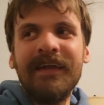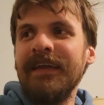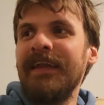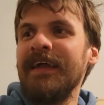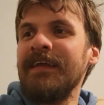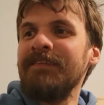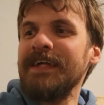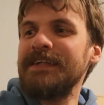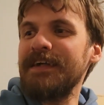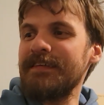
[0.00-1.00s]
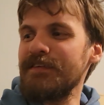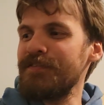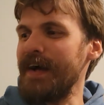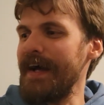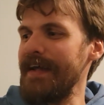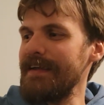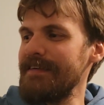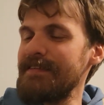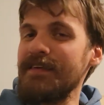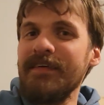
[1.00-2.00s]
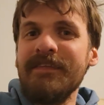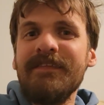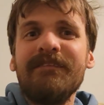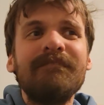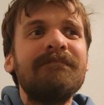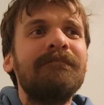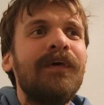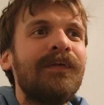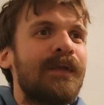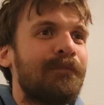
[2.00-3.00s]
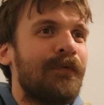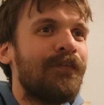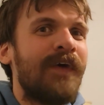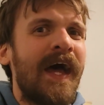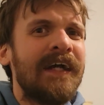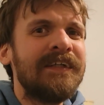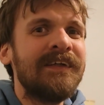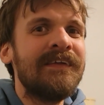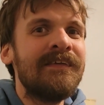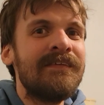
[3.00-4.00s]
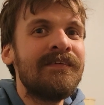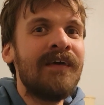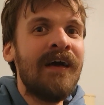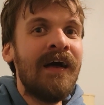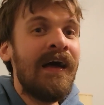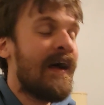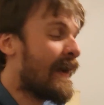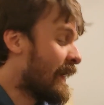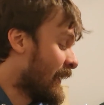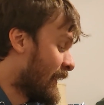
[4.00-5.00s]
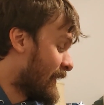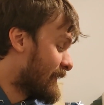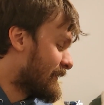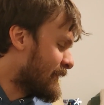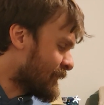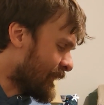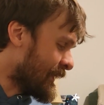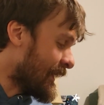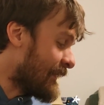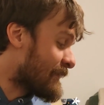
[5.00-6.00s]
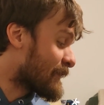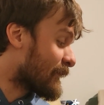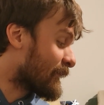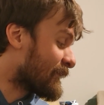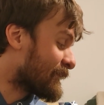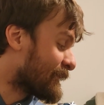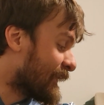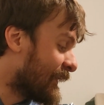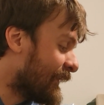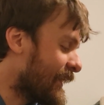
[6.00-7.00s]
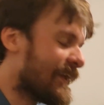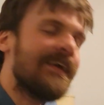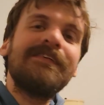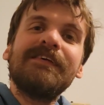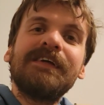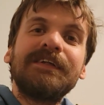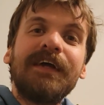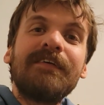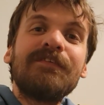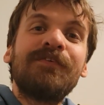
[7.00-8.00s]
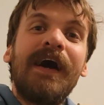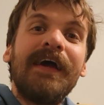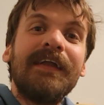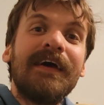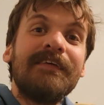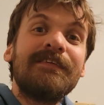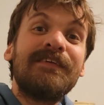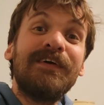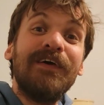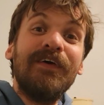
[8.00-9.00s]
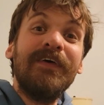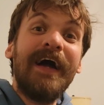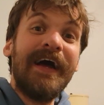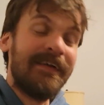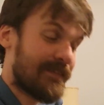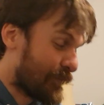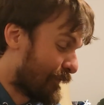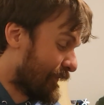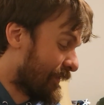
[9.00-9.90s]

they can be justified as multiple factions. This one, it's really easy to justify it as two, as we will